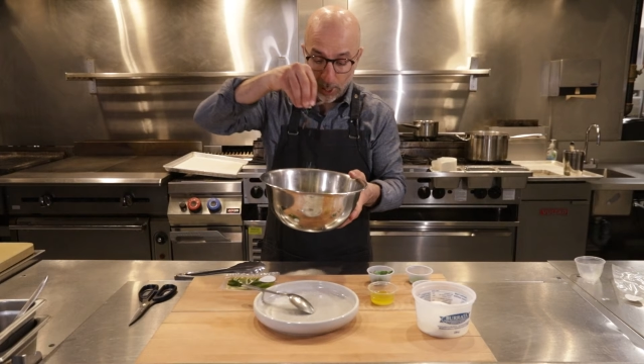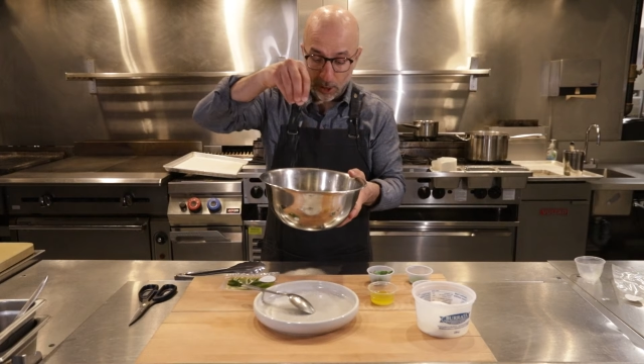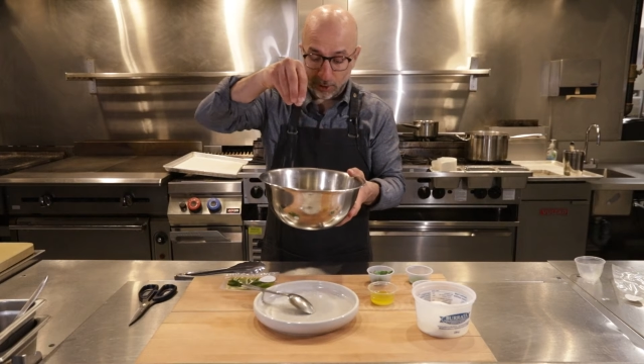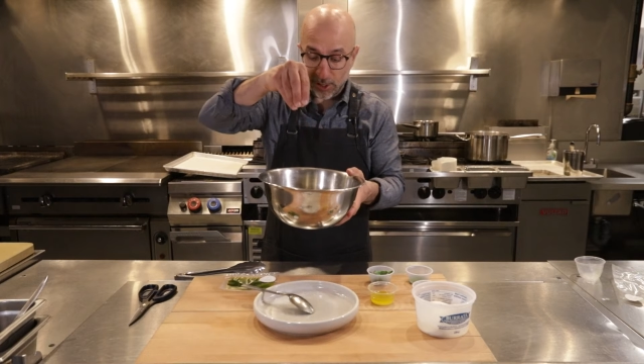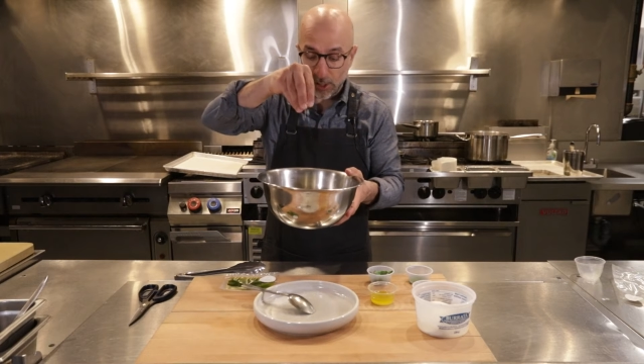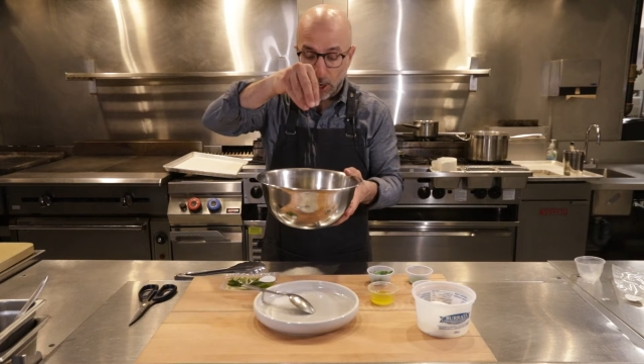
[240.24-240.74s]

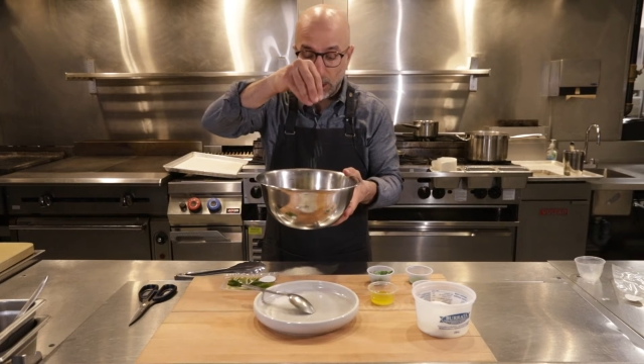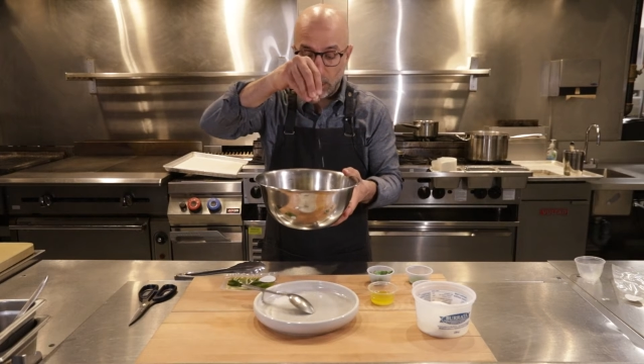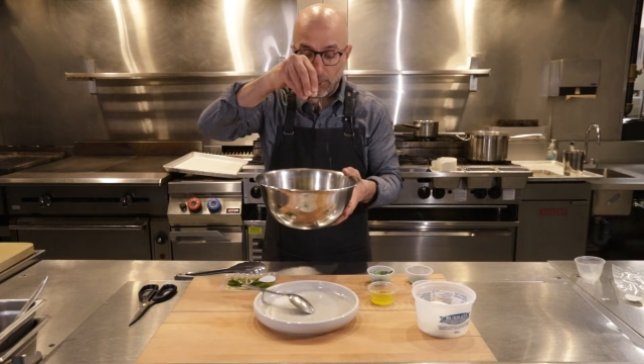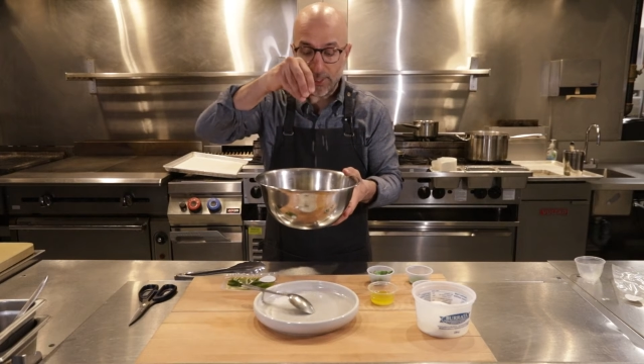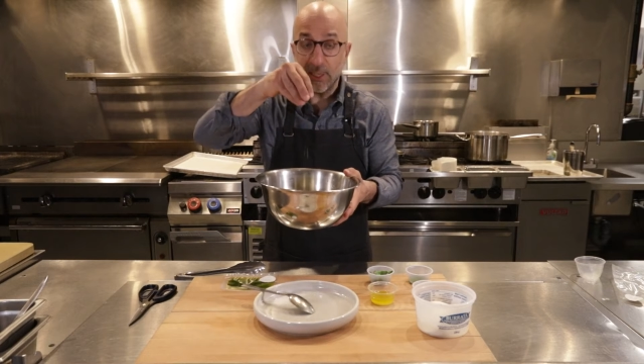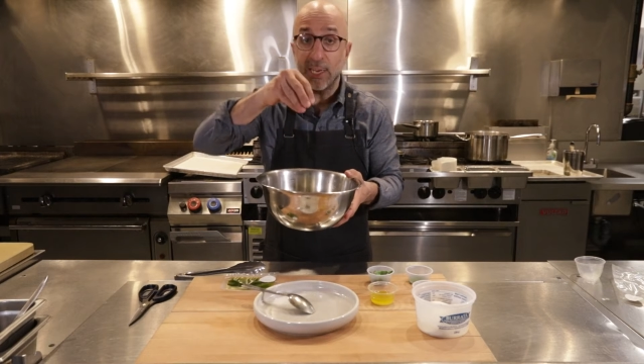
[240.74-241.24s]
well, because I
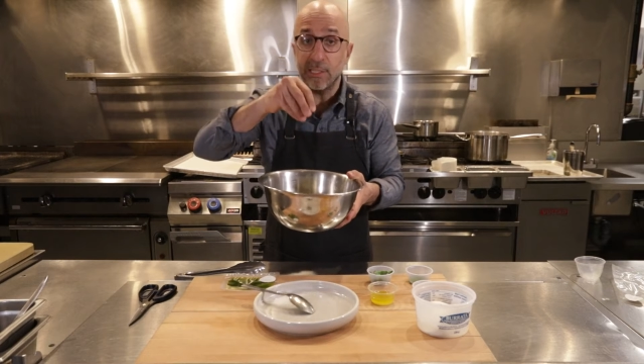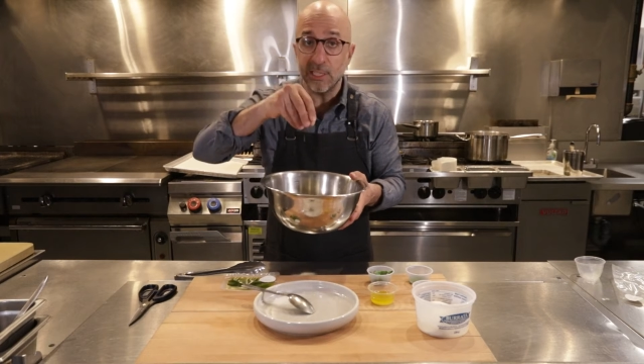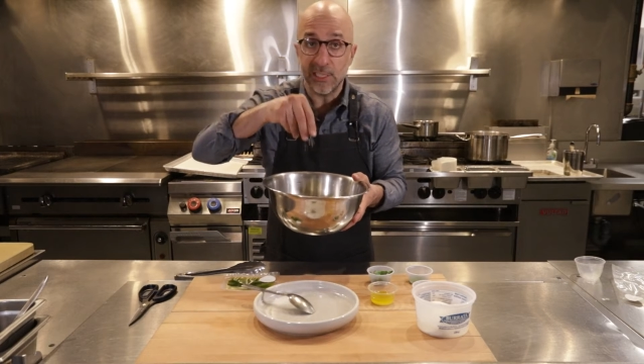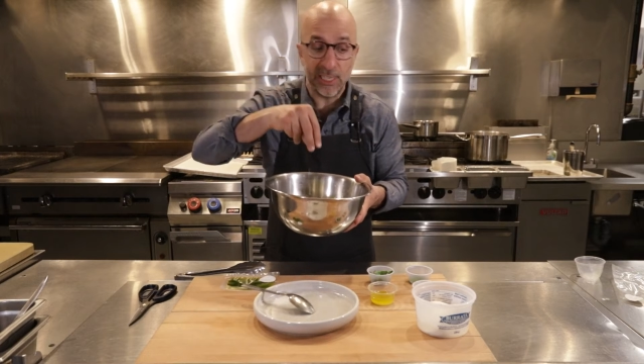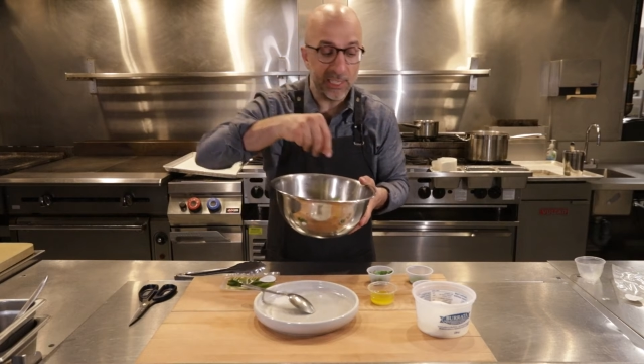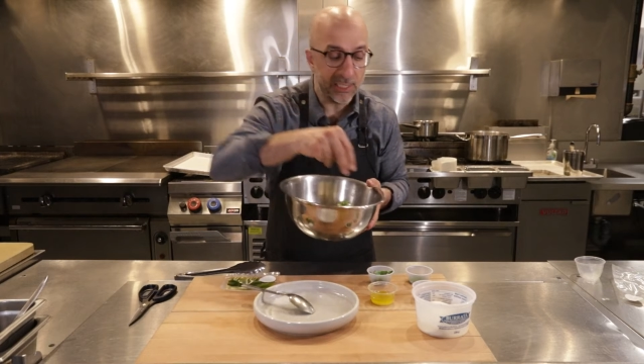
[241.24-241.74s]
always like to
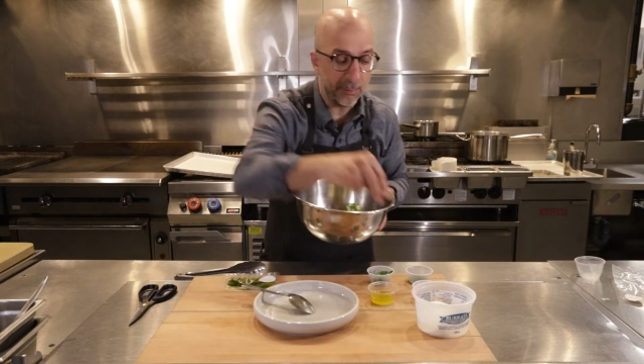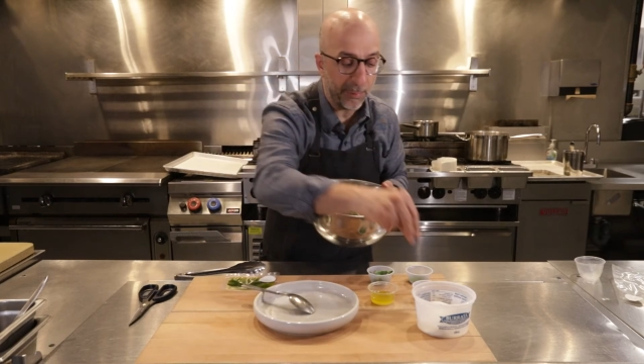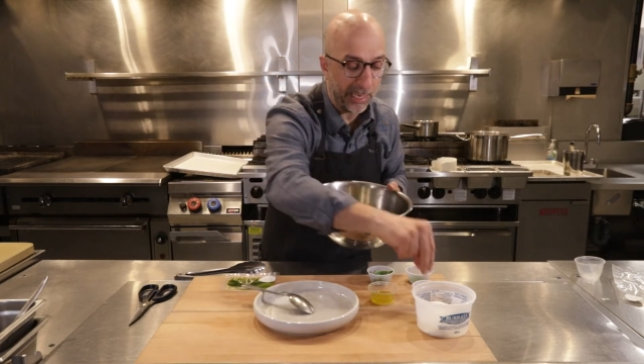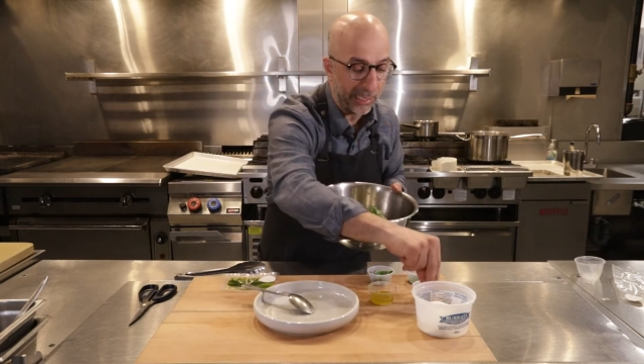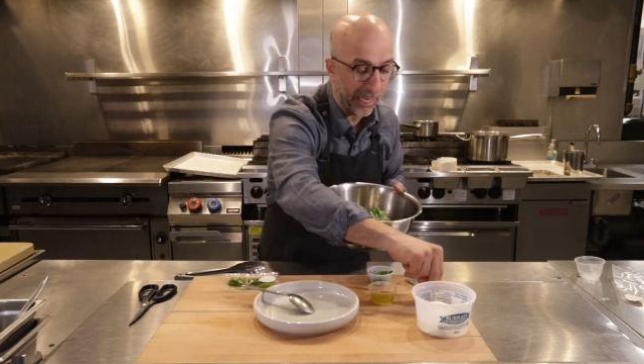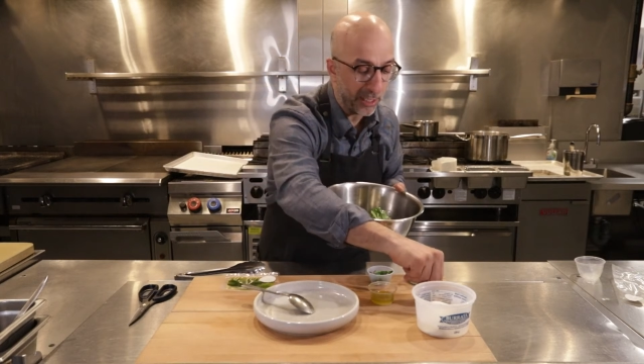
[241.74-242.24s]
season
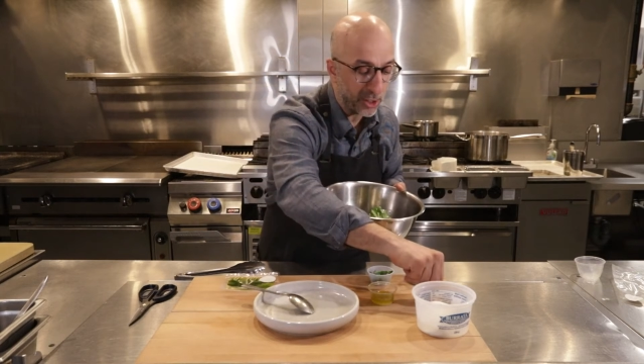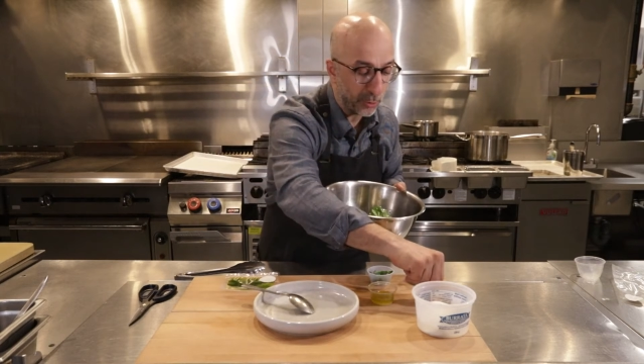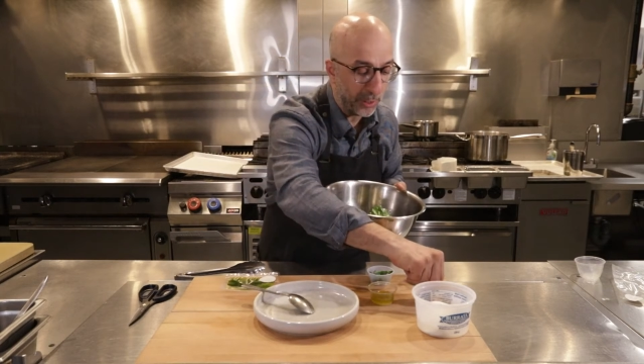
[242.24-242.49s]
my lettuce